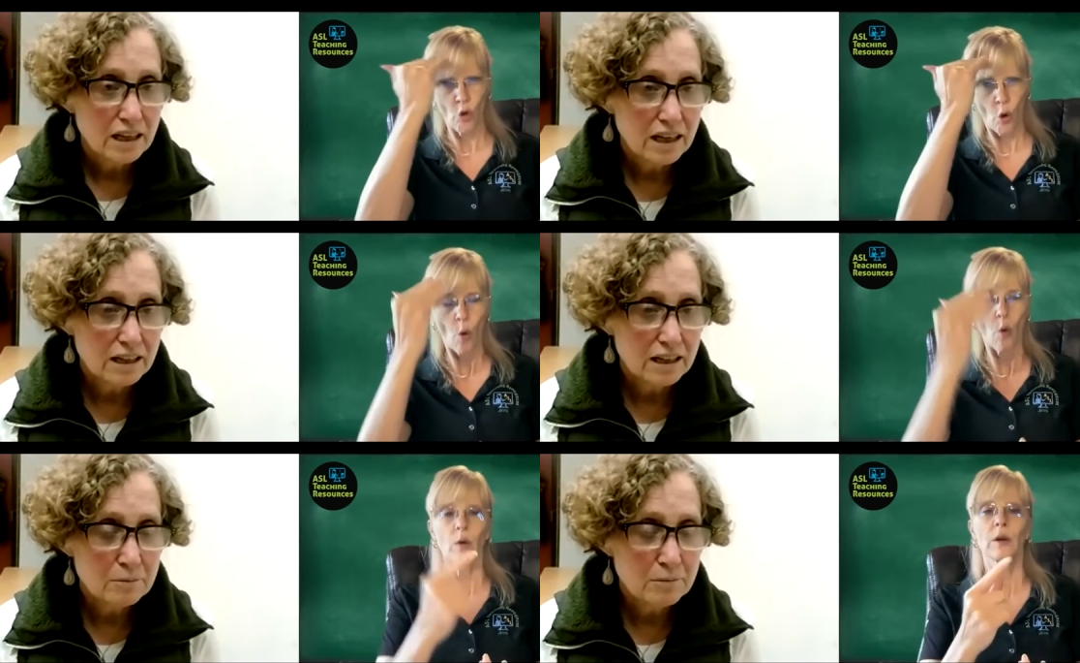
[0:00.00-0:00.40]

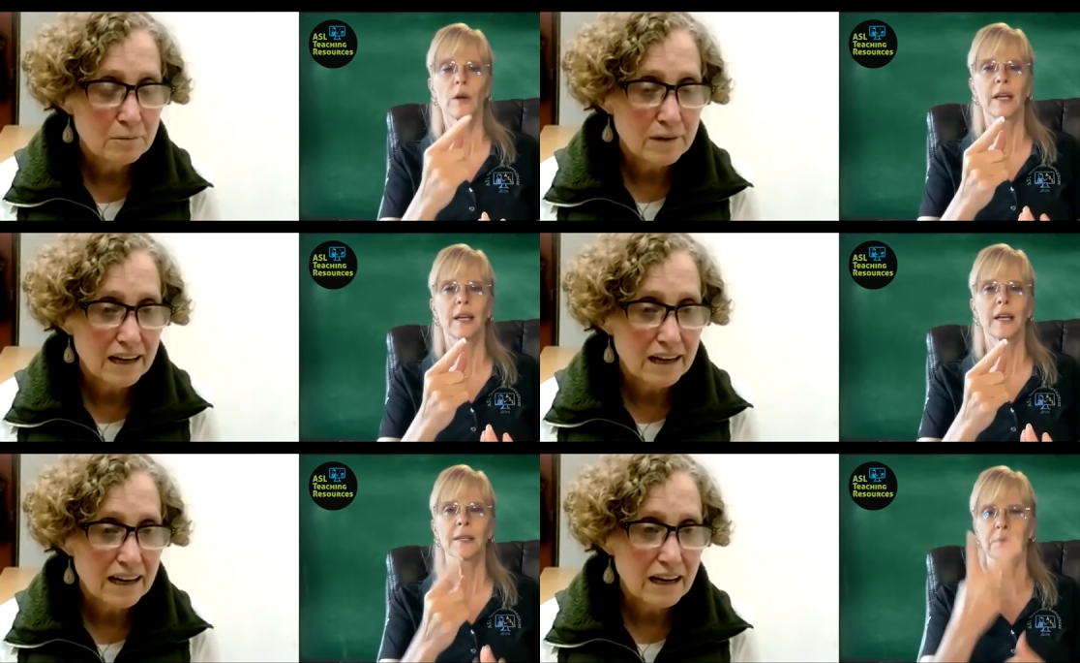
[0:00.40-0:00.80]
Speaker 1: Um,
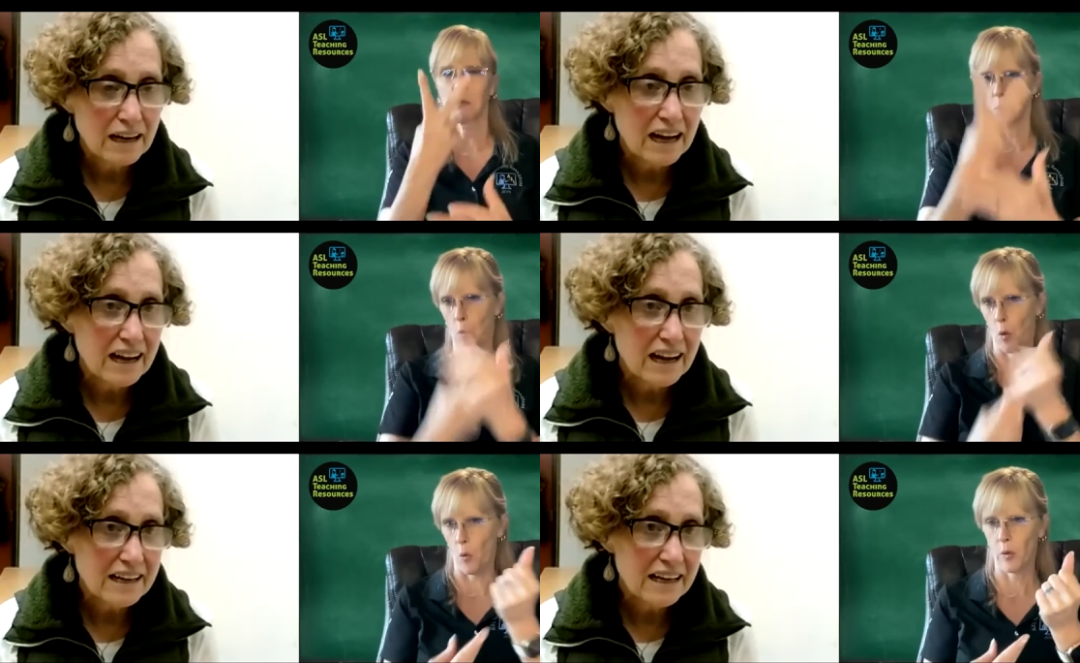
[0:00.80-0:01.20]

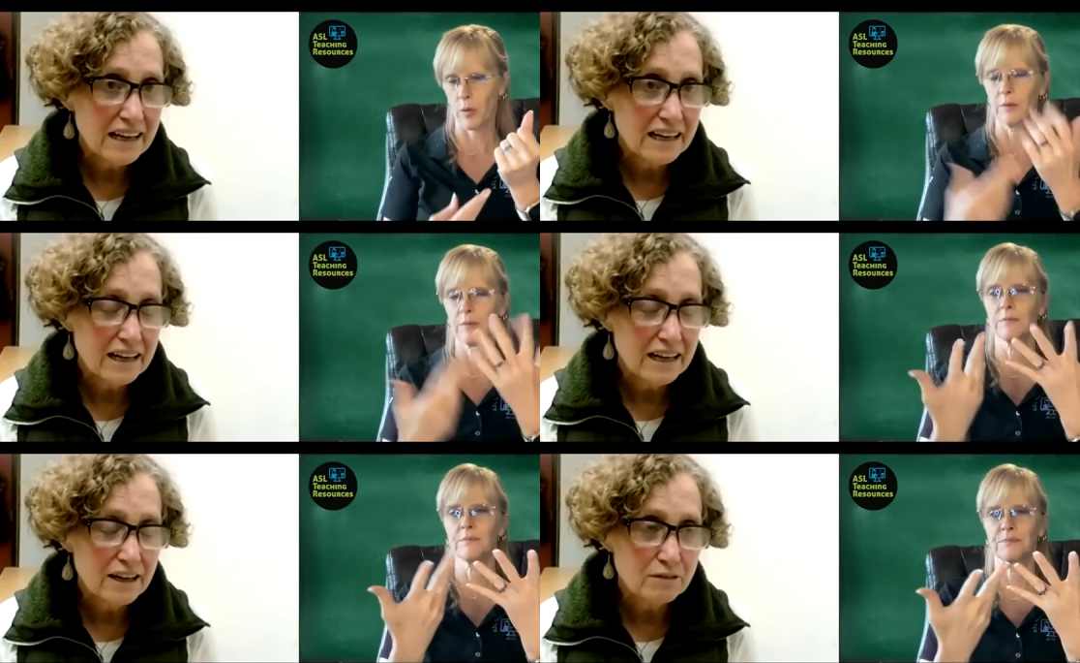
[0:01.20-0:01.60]

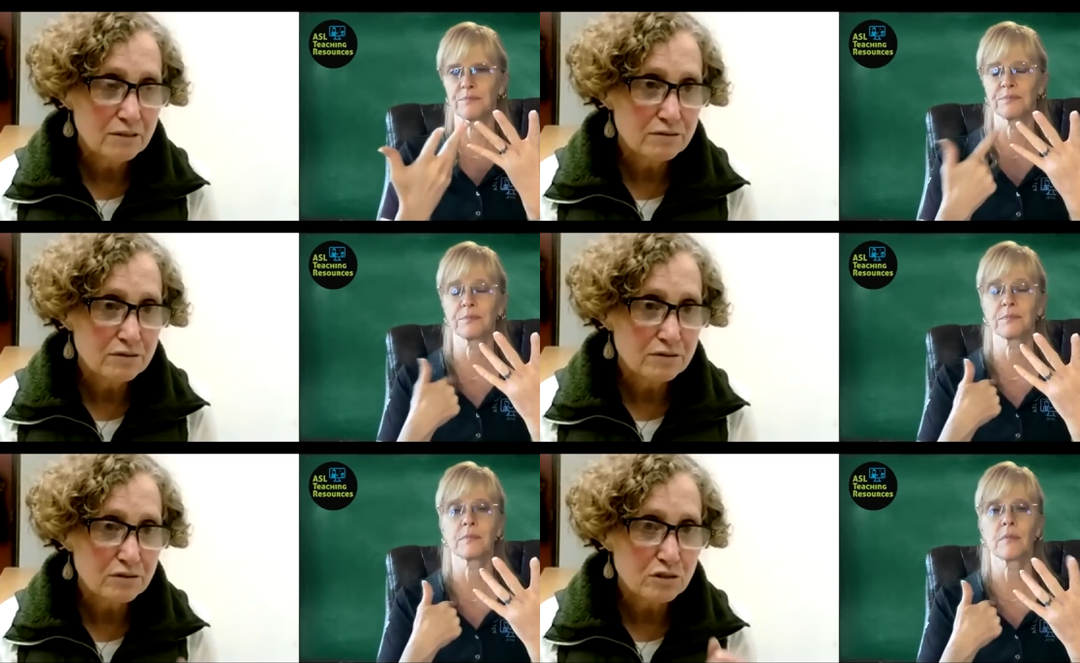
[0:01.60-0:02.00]
I have
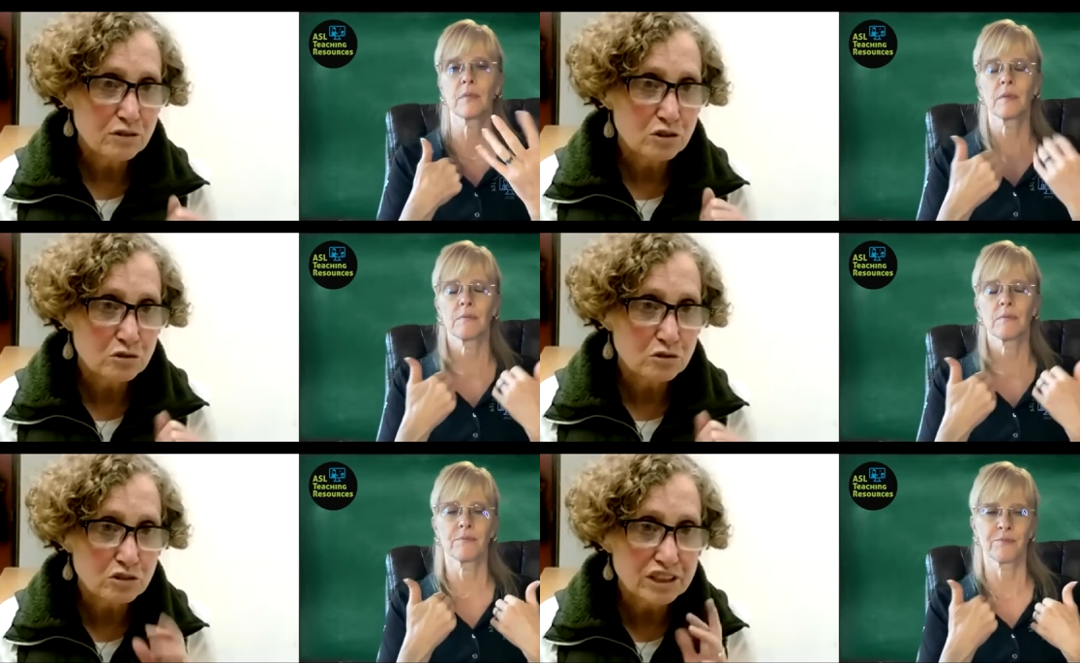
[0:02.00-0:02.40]

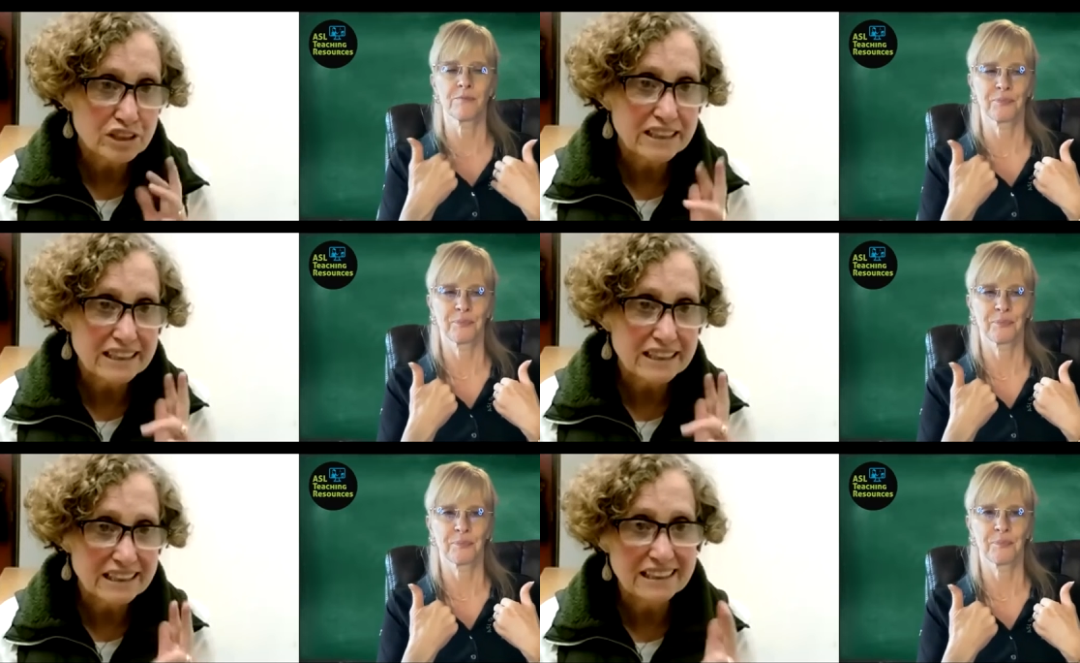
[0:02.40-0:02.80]

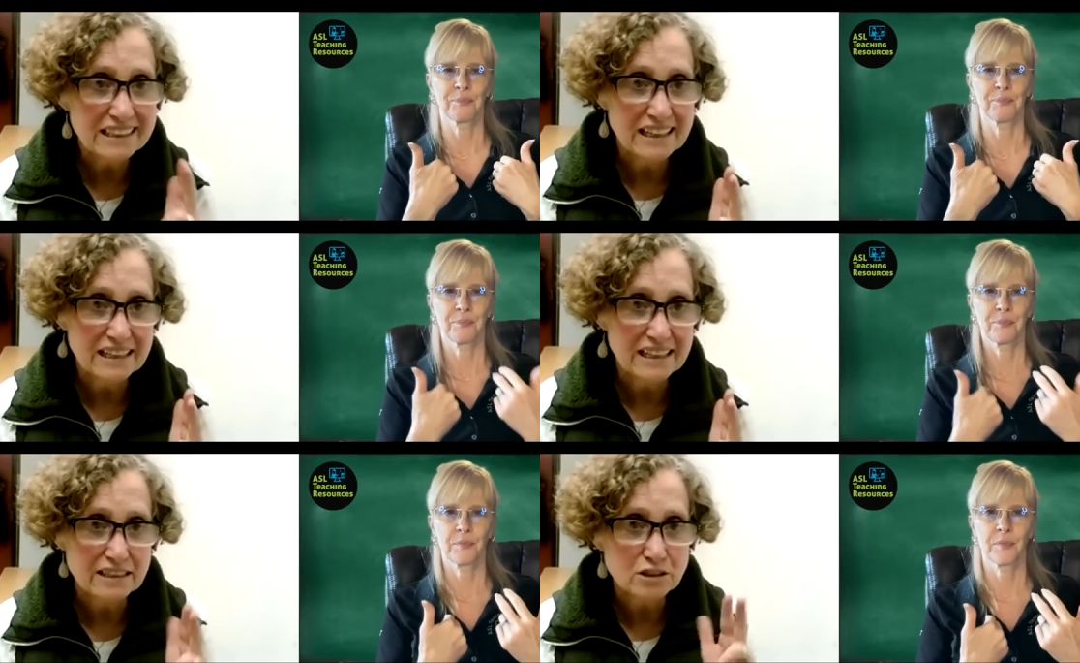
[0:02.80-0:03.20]
three
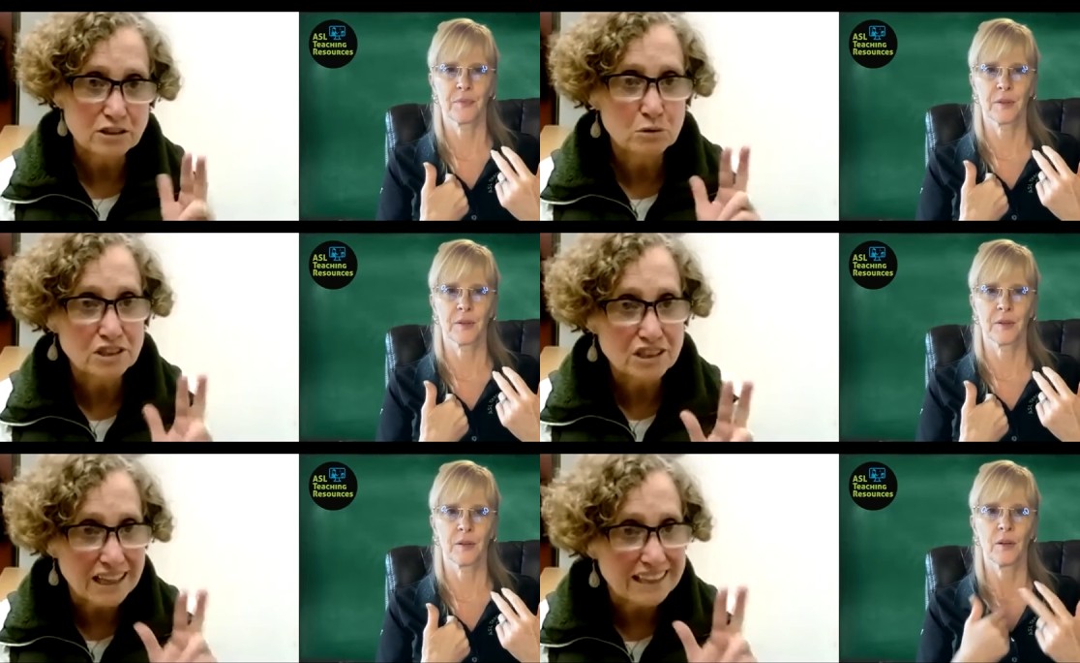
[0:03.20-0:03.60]
E As,
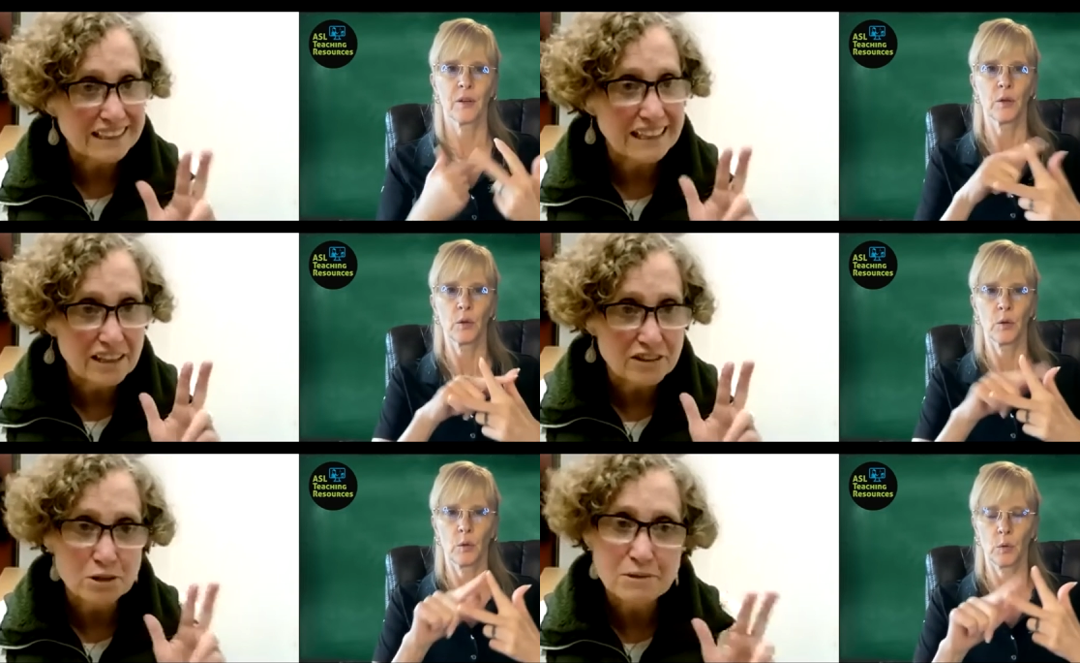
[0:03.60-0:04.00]
which I
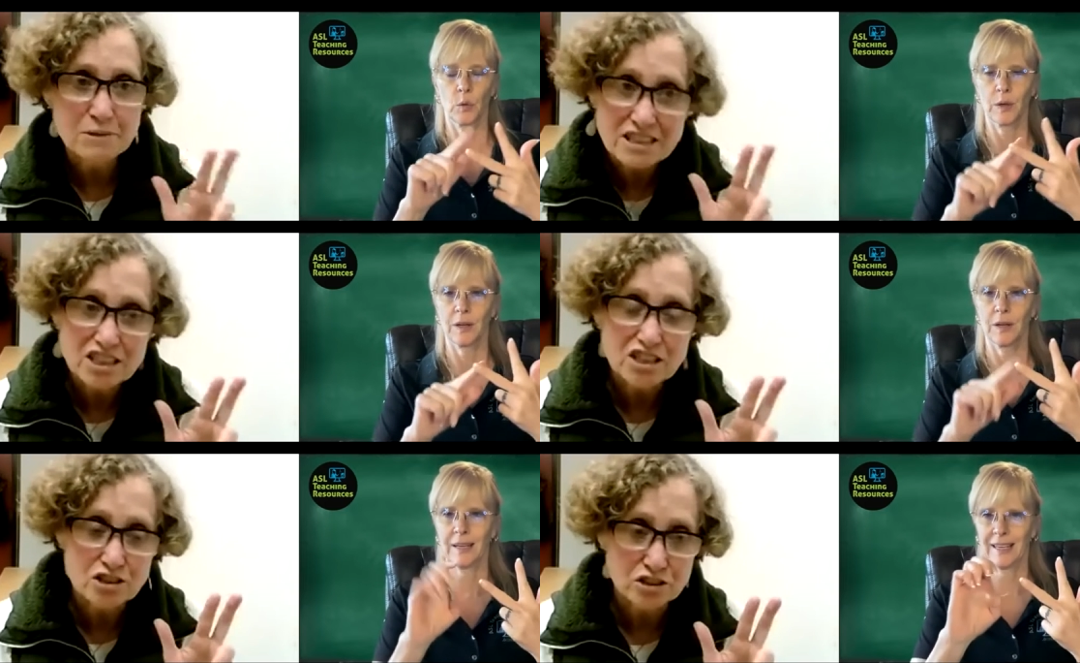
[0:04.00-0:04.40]
count them
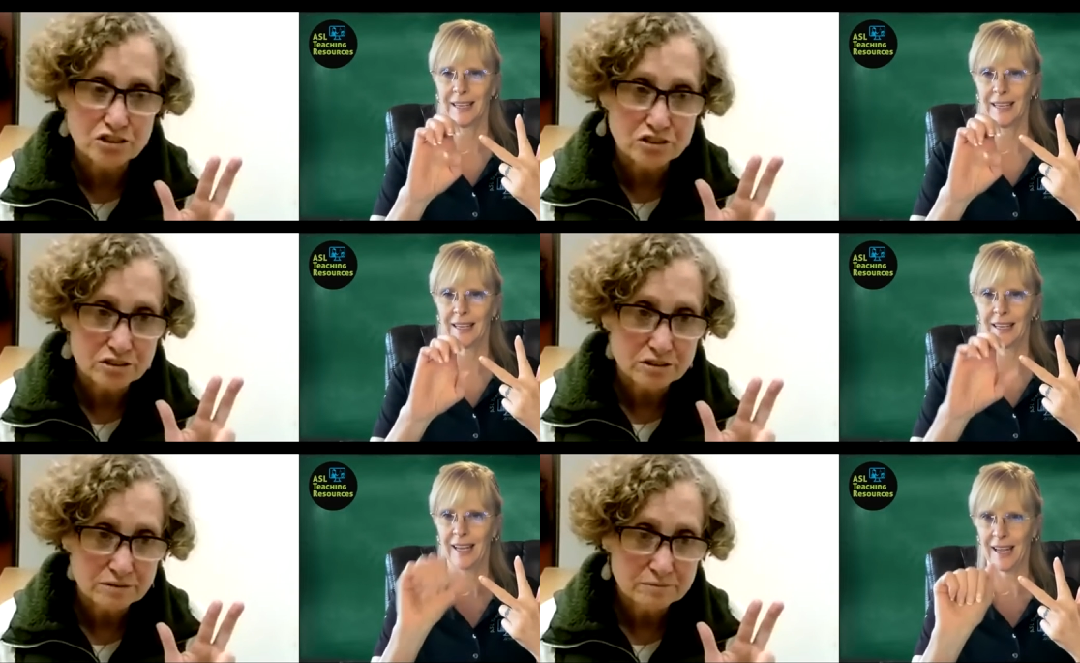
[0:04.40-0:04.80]
as
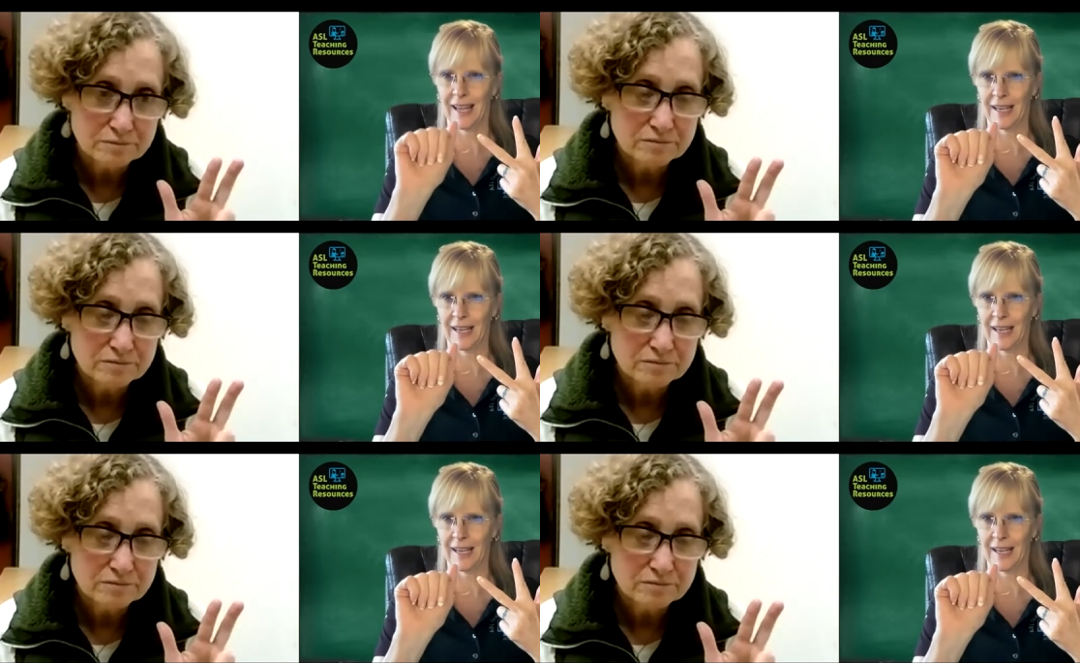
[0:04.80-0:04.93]
teachers.